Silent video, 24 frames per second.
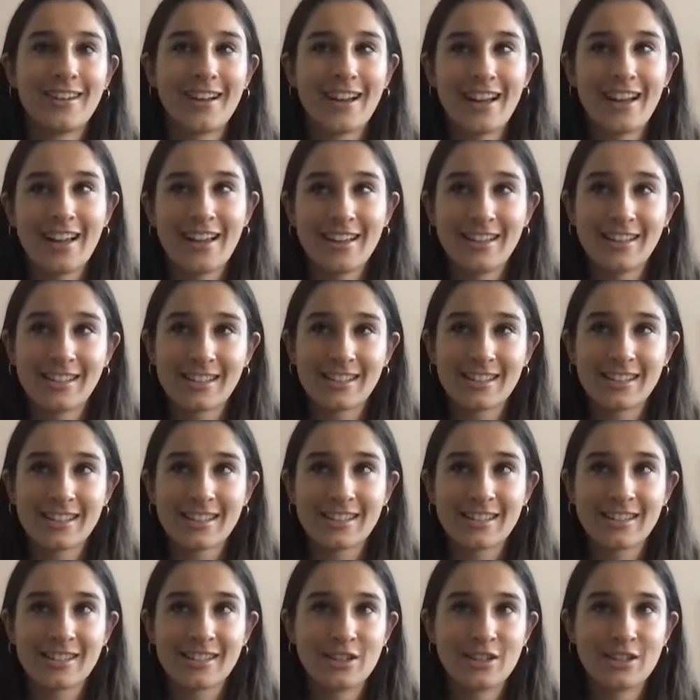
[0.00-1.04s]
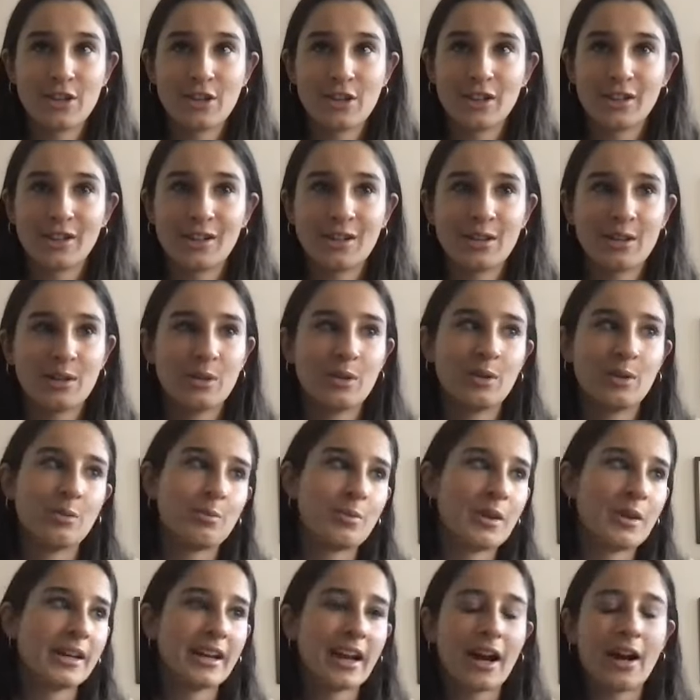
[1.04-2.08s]
You can
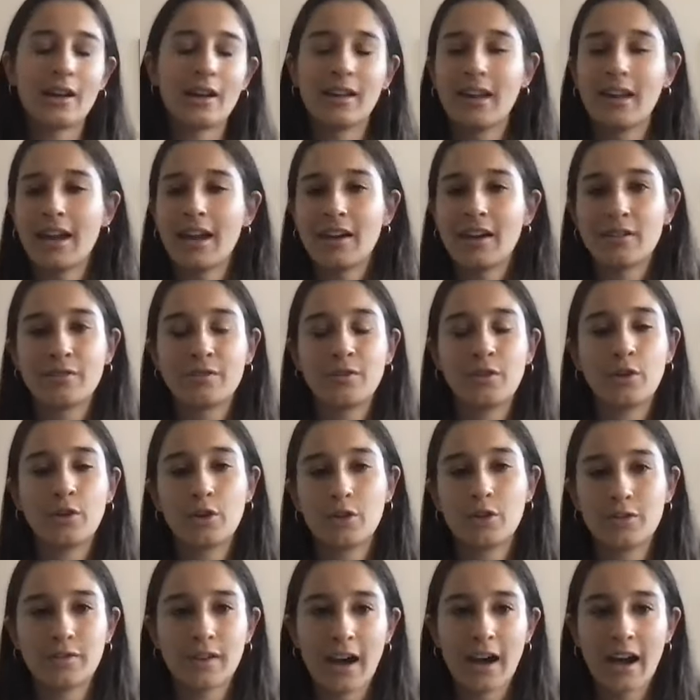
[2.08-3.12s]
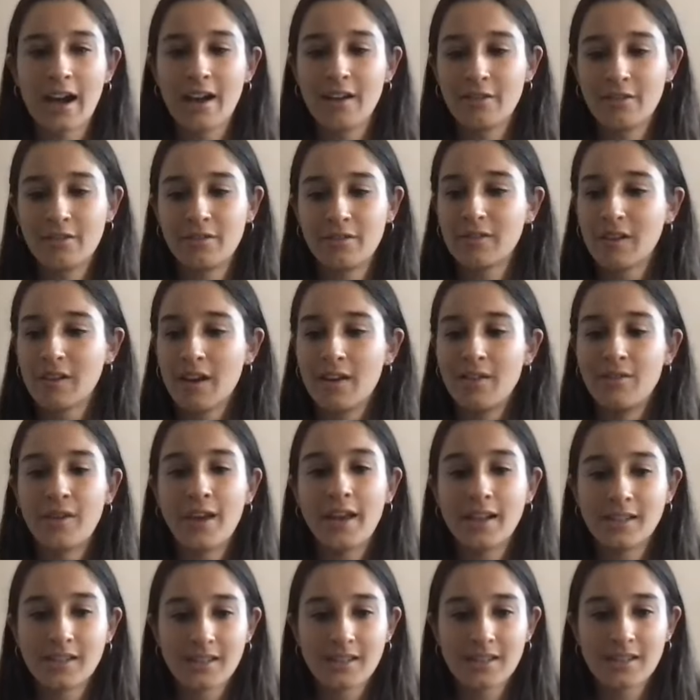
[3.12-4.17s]
pick out like 4 or 5
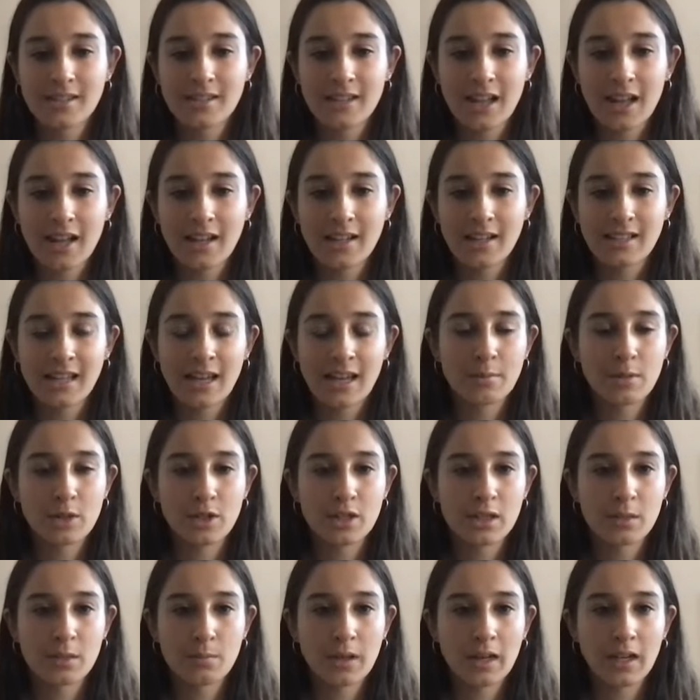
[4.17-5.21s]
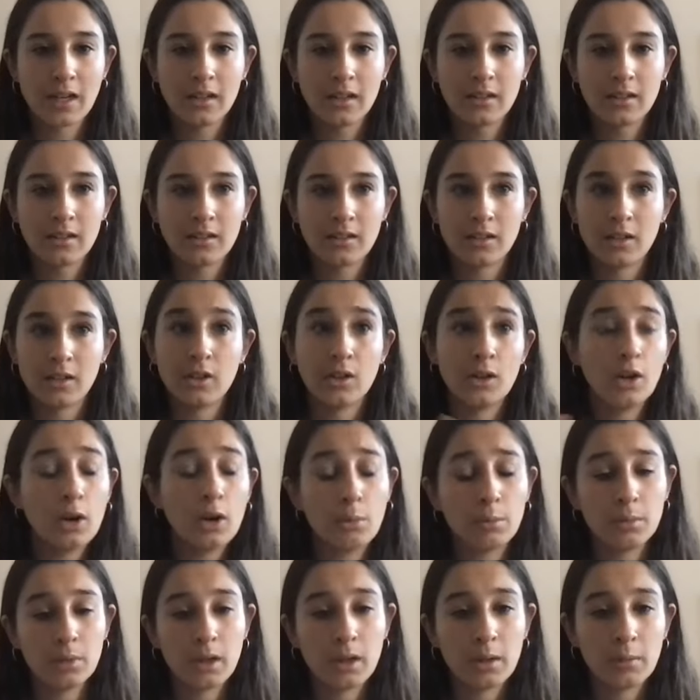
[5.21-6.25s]
events that seem to just be the
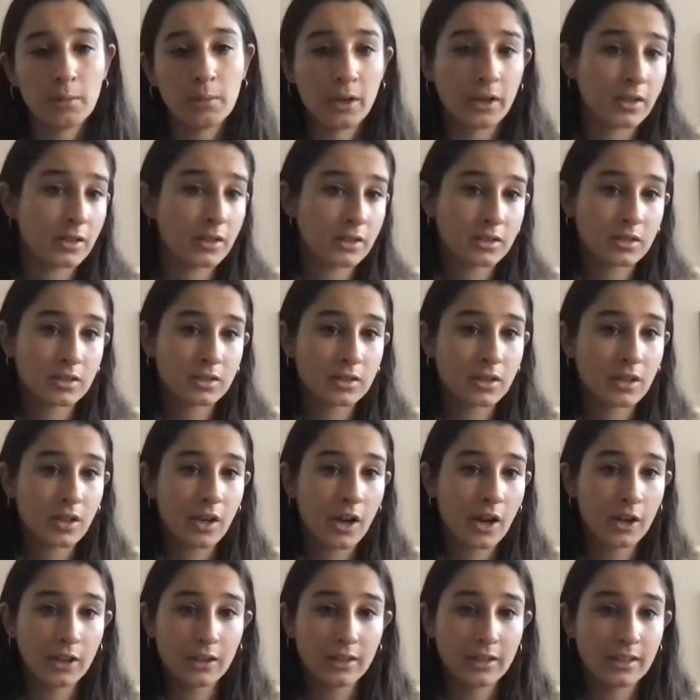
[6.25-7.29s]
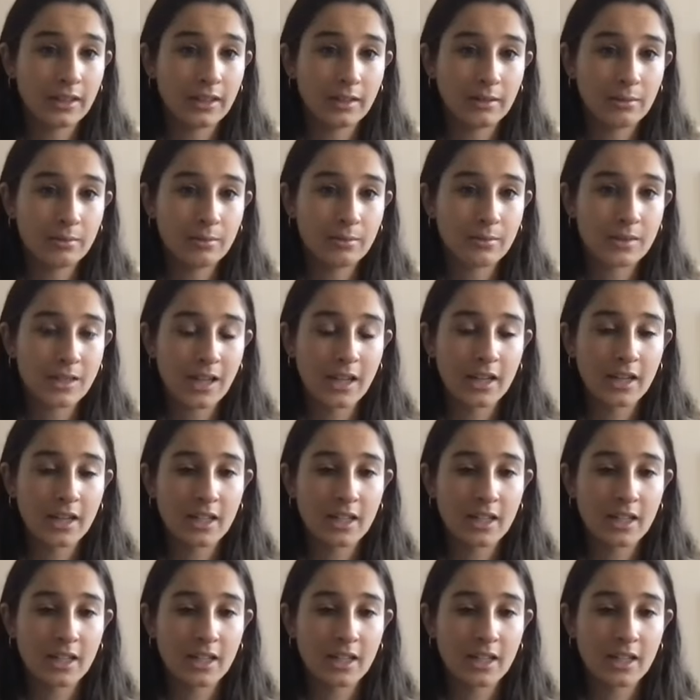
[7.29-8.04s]
norm amongst early teen